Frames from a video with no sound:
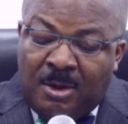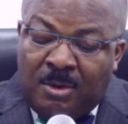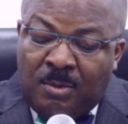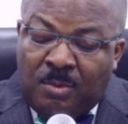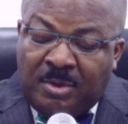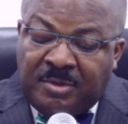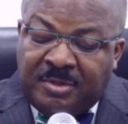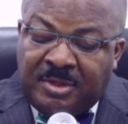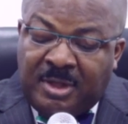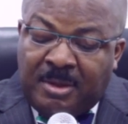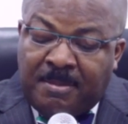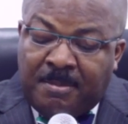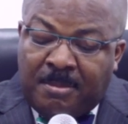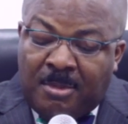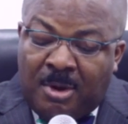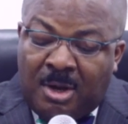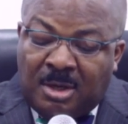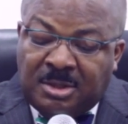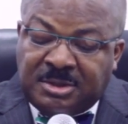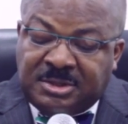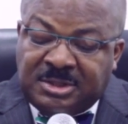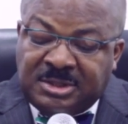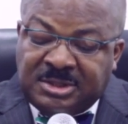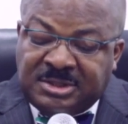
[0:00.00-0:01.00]
with a
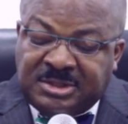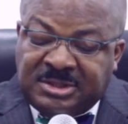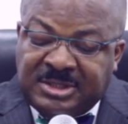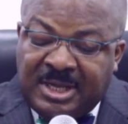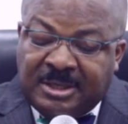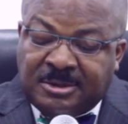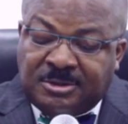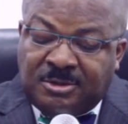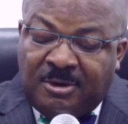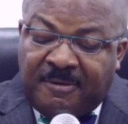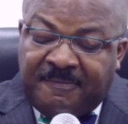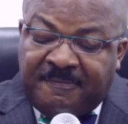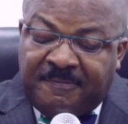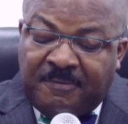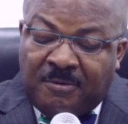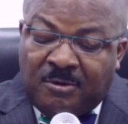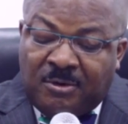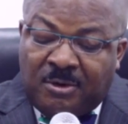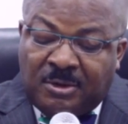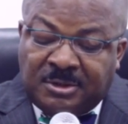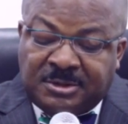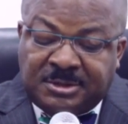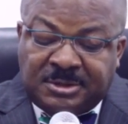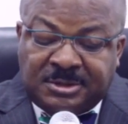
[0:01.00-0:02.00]
multi-sector
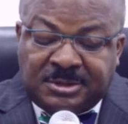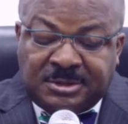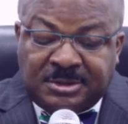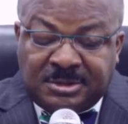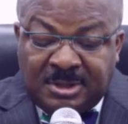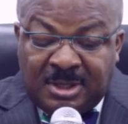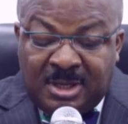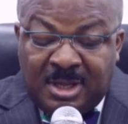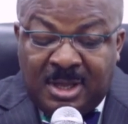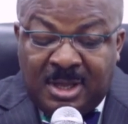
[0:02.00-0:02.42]
focus,